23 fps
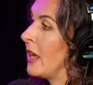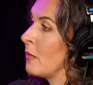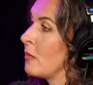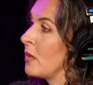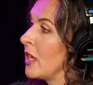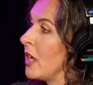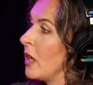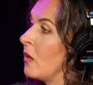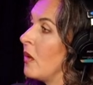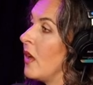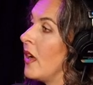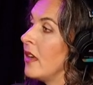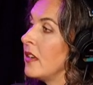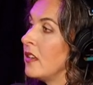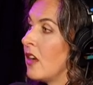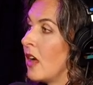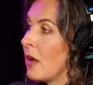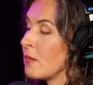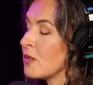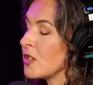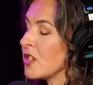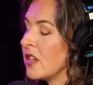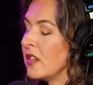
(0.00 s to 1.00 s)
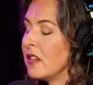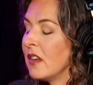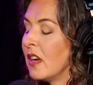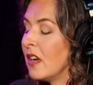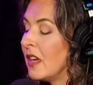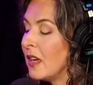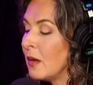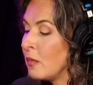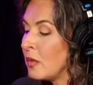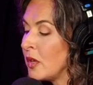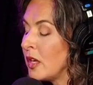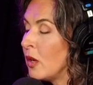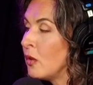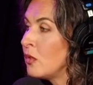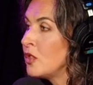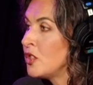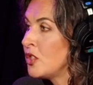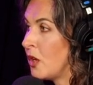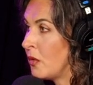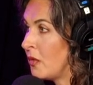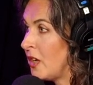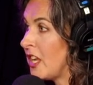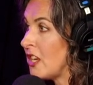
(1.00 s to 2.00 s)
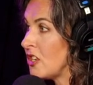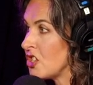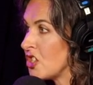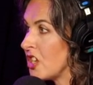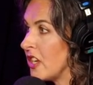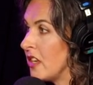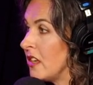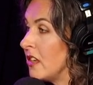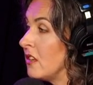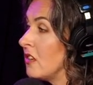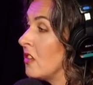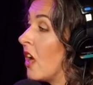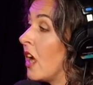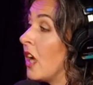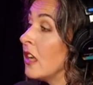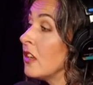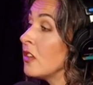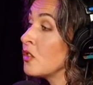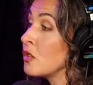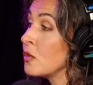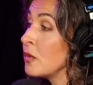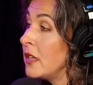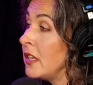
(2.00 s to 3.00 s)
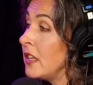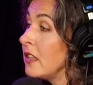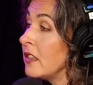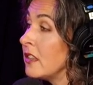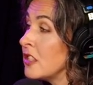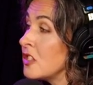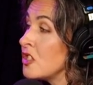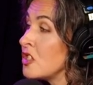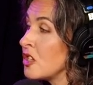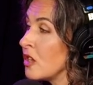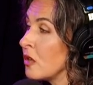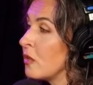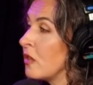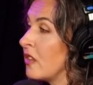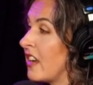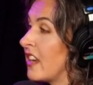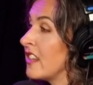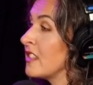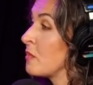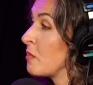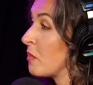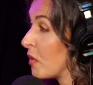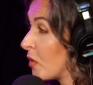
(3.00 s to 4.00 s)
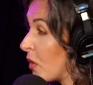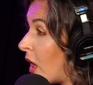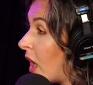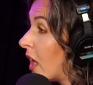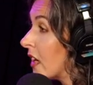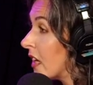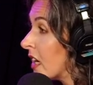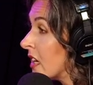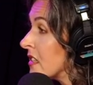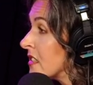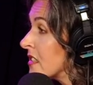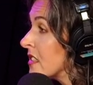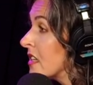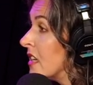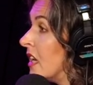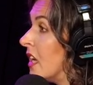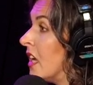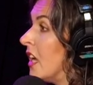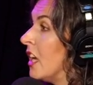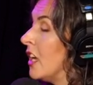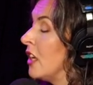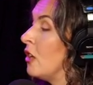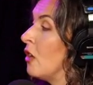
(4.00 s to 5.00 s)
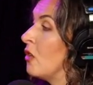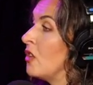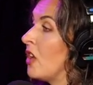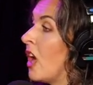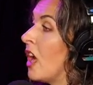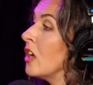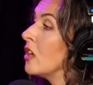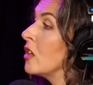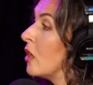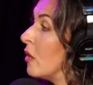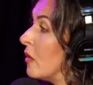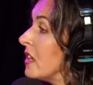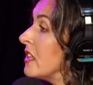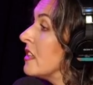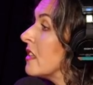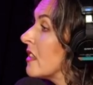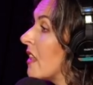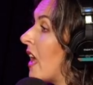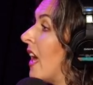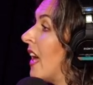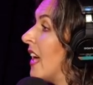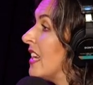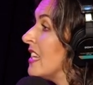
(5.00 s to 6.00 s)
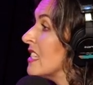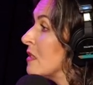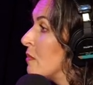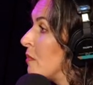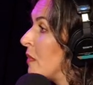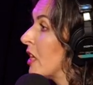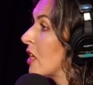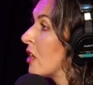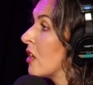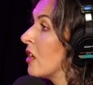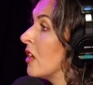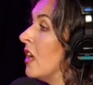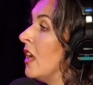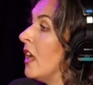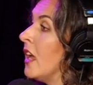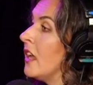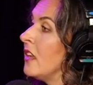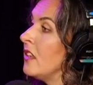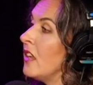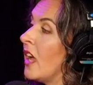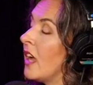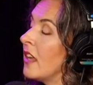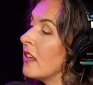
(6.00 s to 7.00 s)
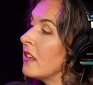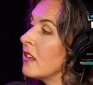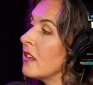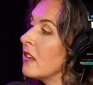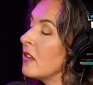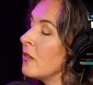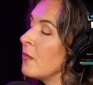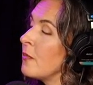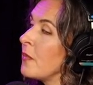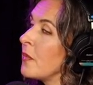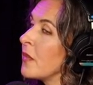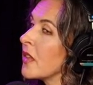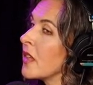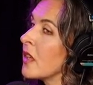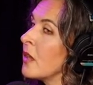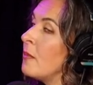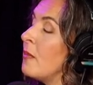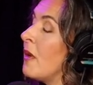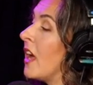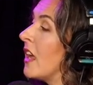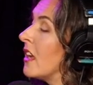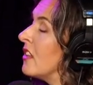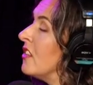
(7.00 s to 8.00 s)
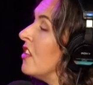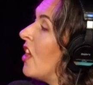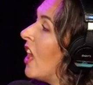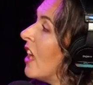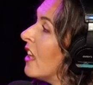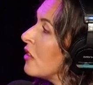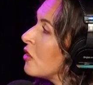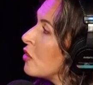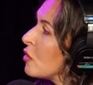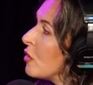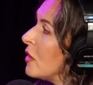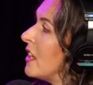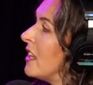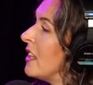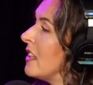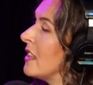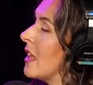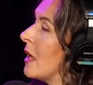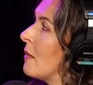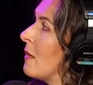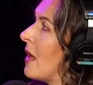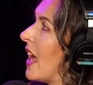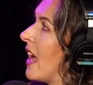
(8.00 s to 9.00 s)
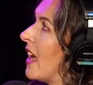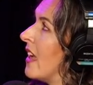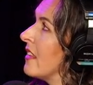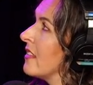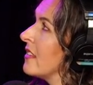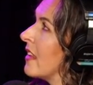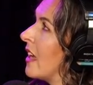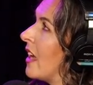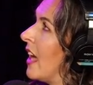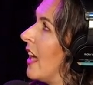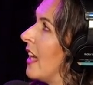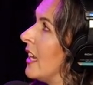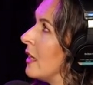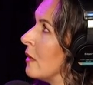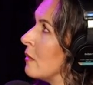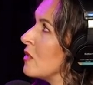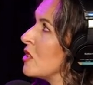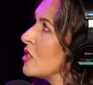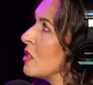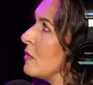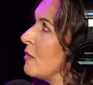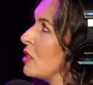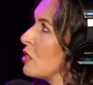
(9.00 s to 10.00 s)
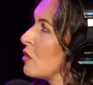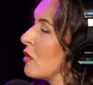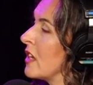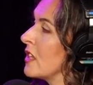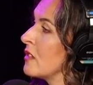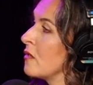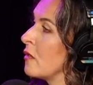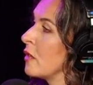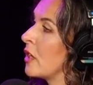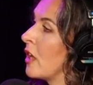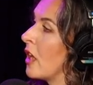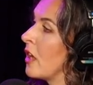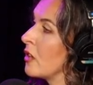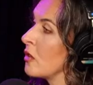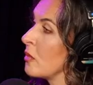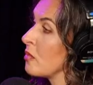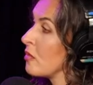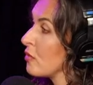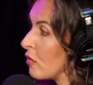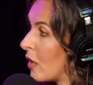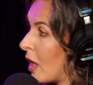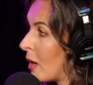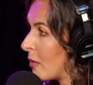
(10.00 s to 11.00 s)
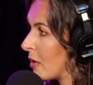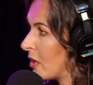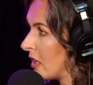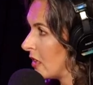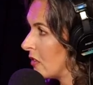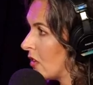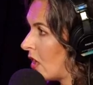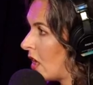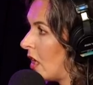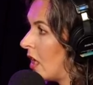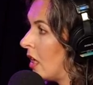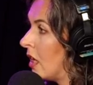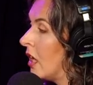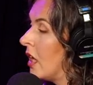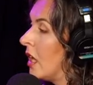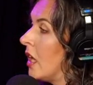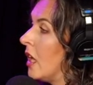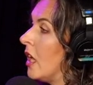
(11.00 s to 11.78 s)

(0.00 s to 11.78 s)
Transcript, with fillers: embryo adoption, not embryo donation, not treating these children as products, you know, not going to the highest bidder, not not treating them as items to be transferred under property law,